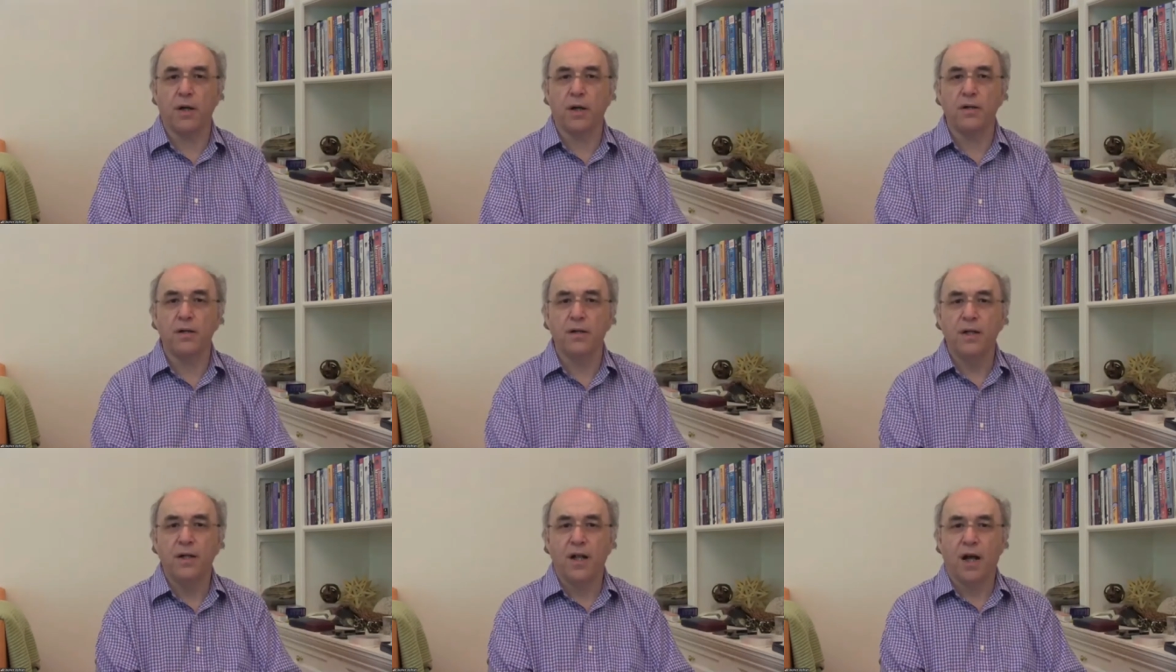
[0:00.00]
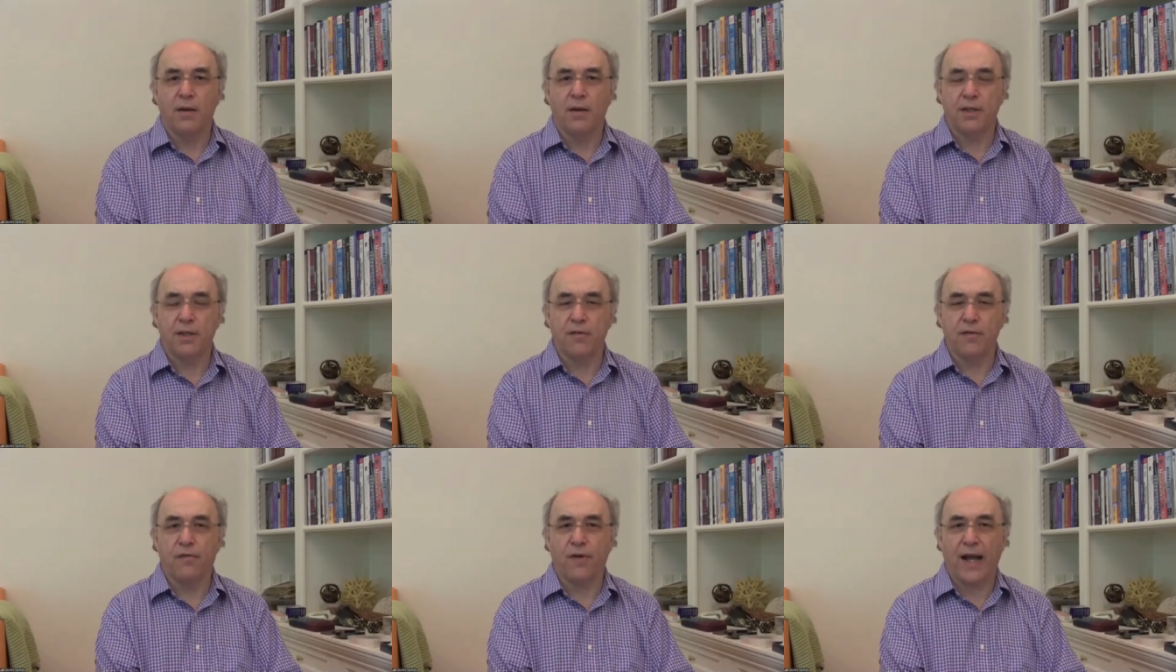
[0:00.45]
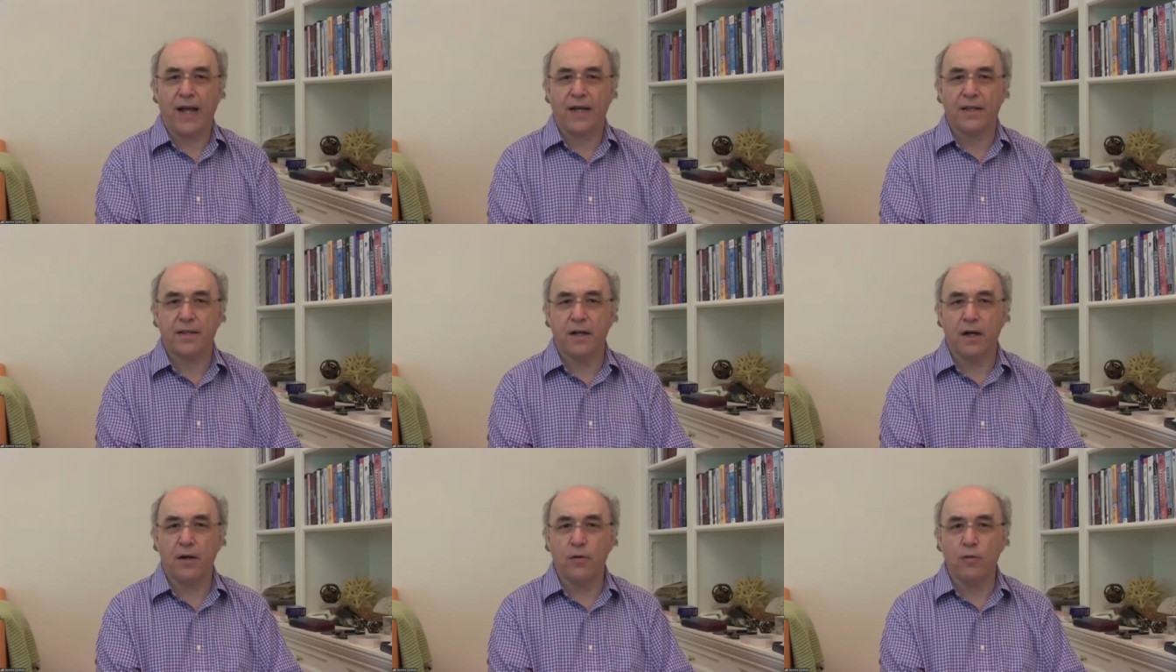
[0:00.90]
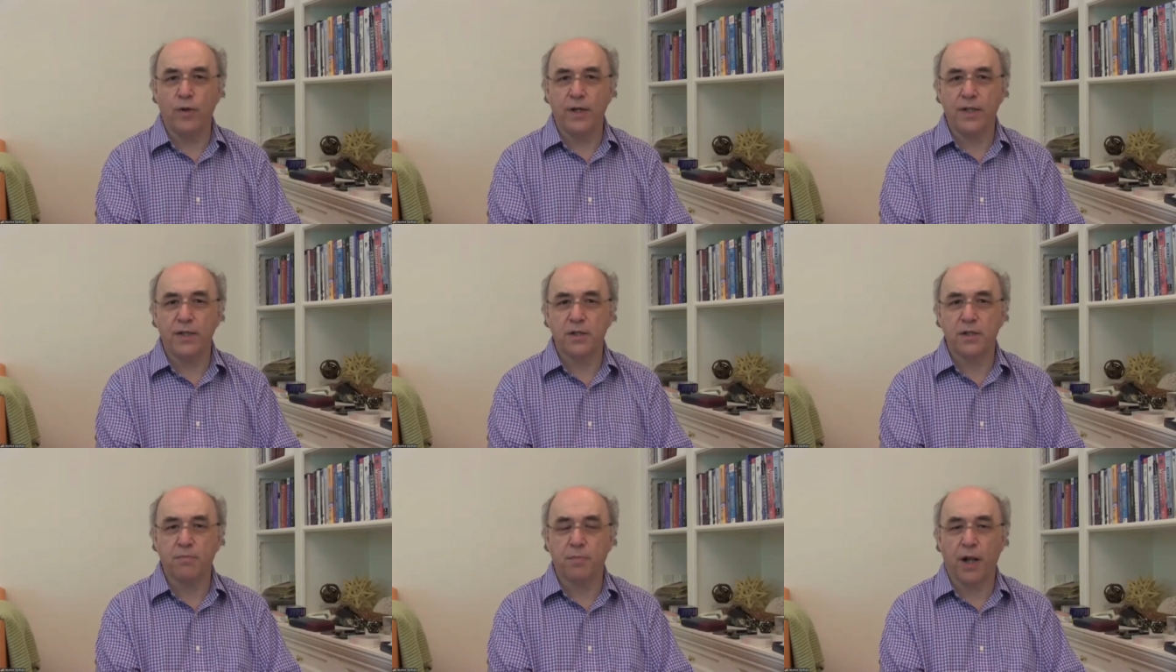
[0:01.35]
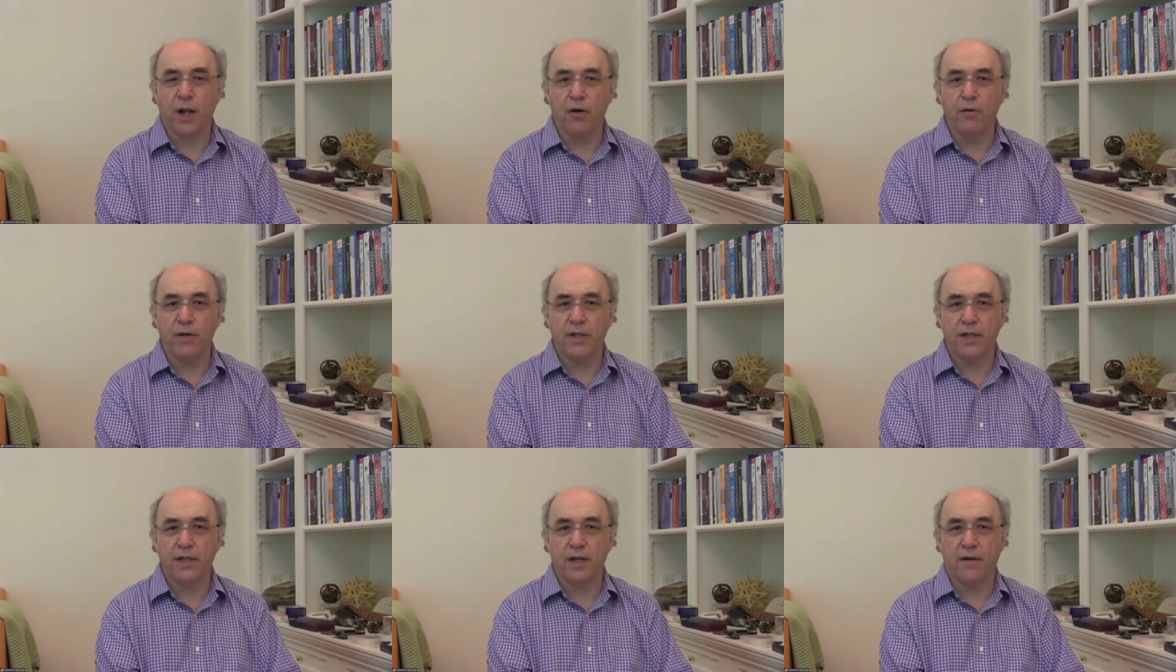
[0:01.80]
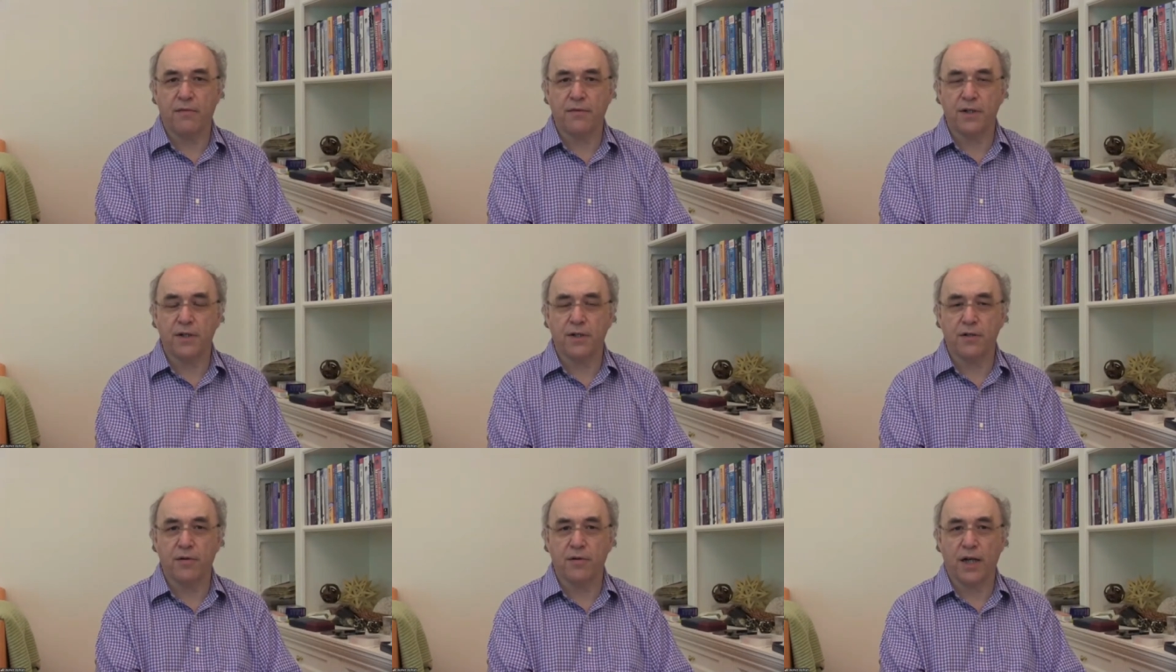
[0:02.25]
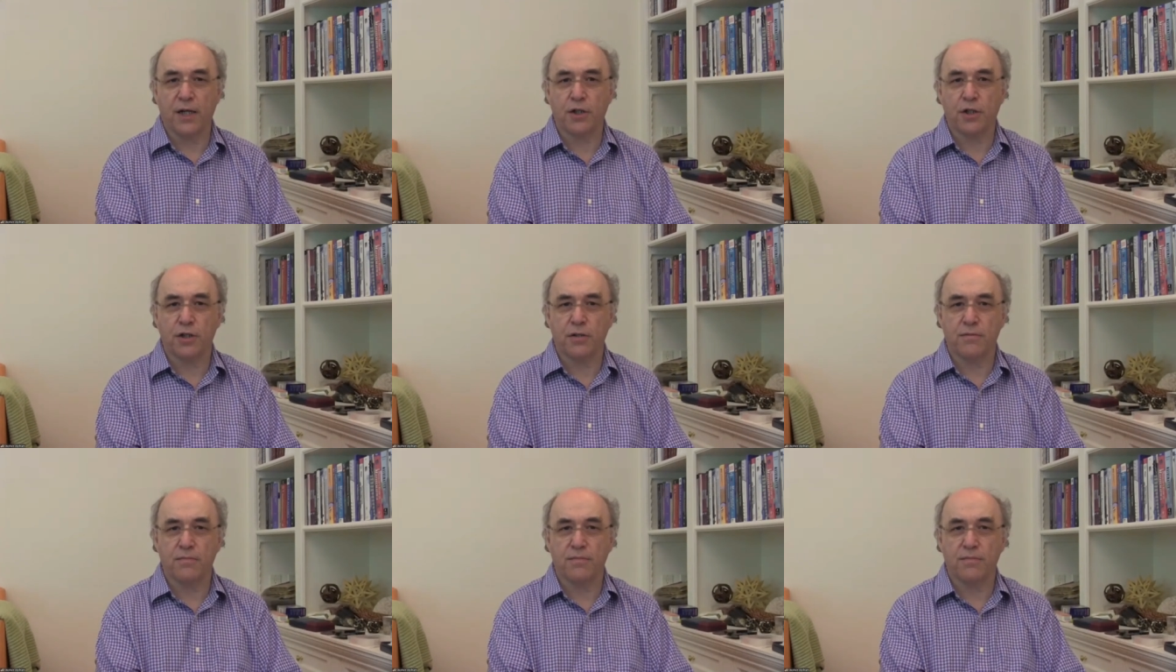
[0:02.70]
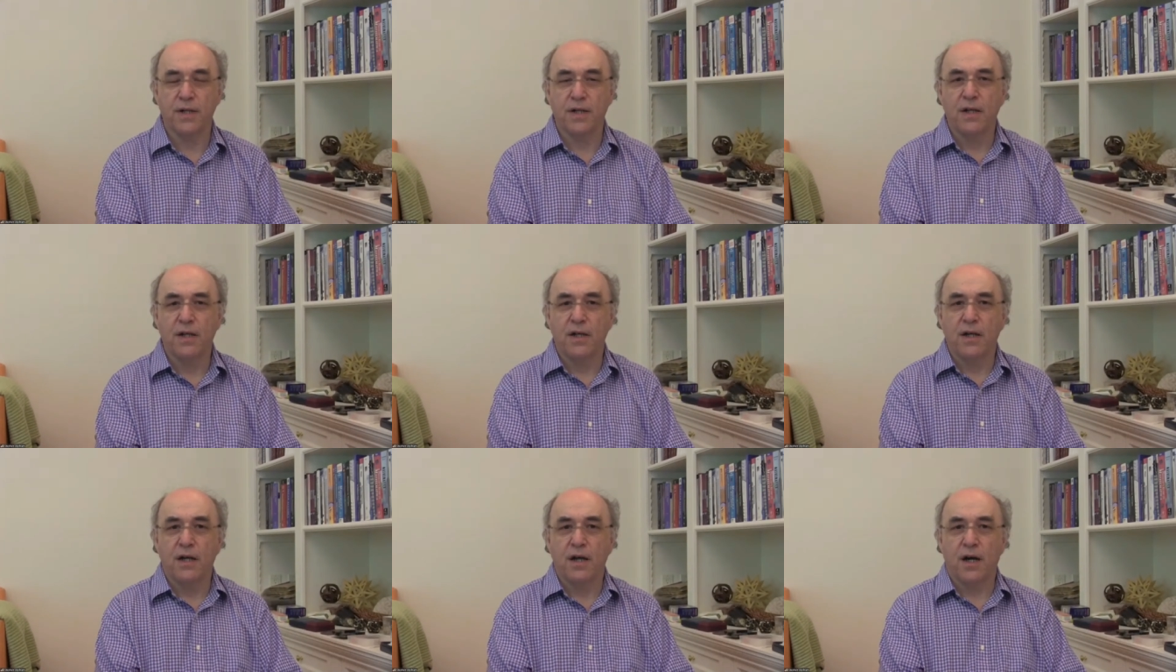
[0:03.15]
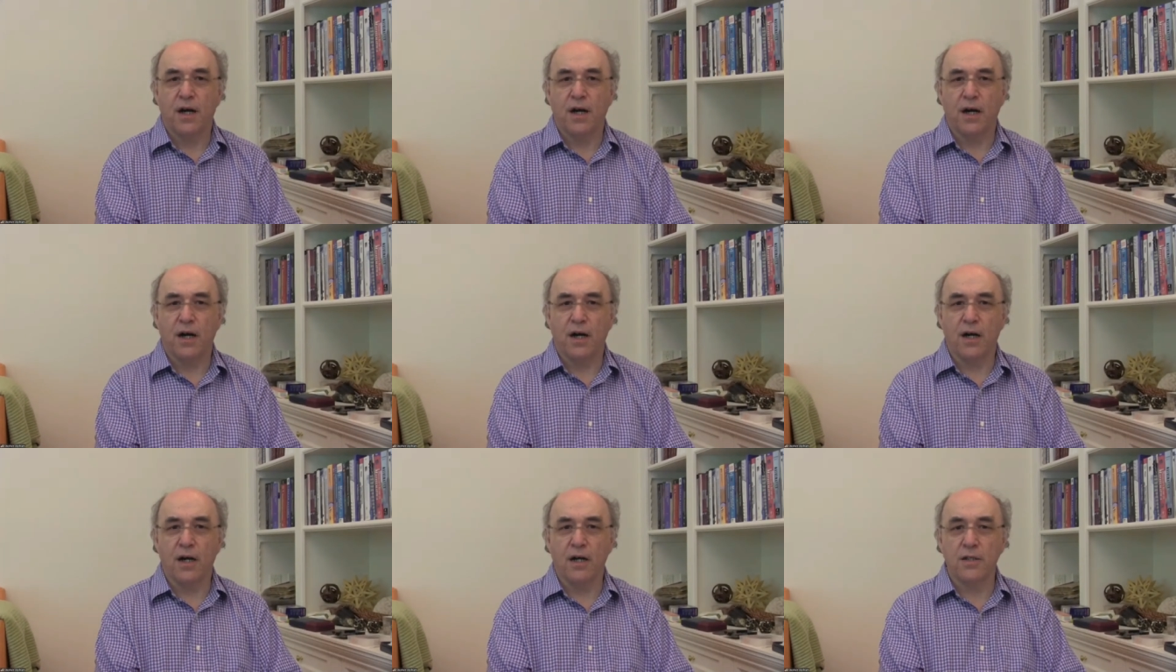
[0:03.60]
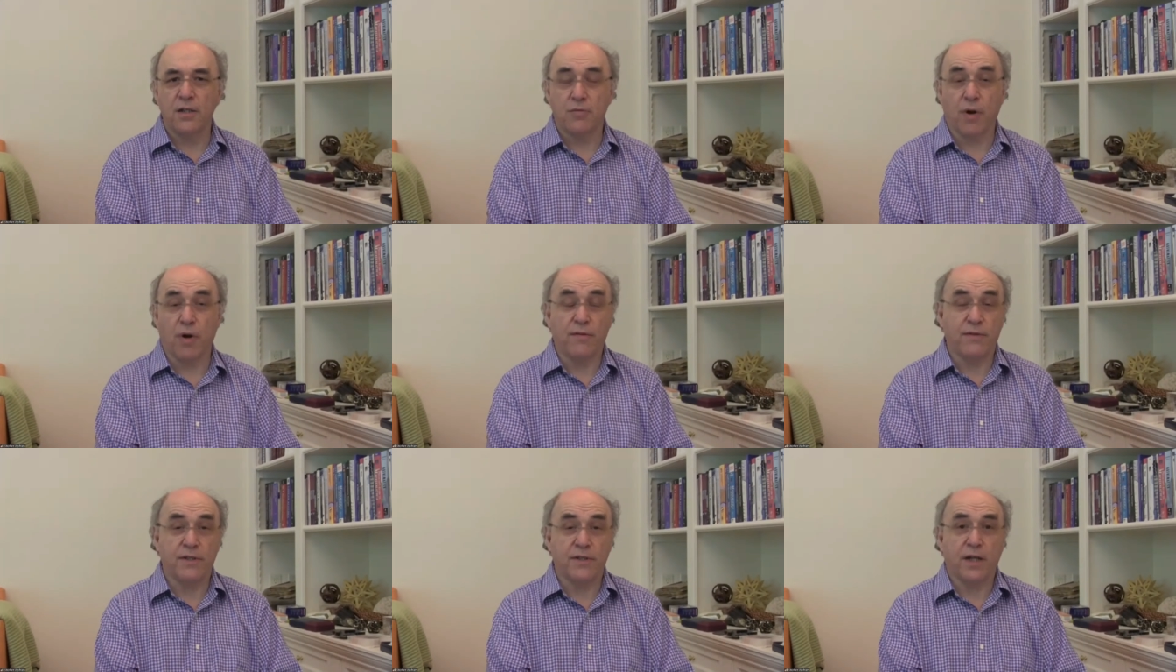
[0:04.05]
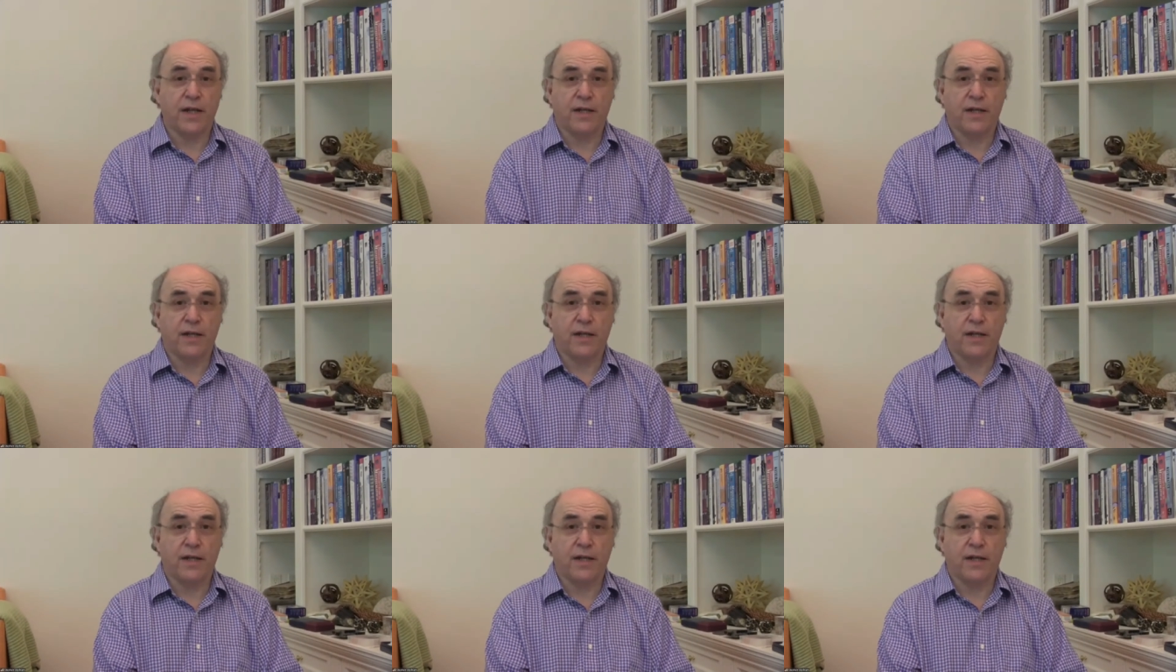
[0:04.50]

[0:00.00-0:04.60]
I mean, the fact that winds blow in a definite direction is relevant.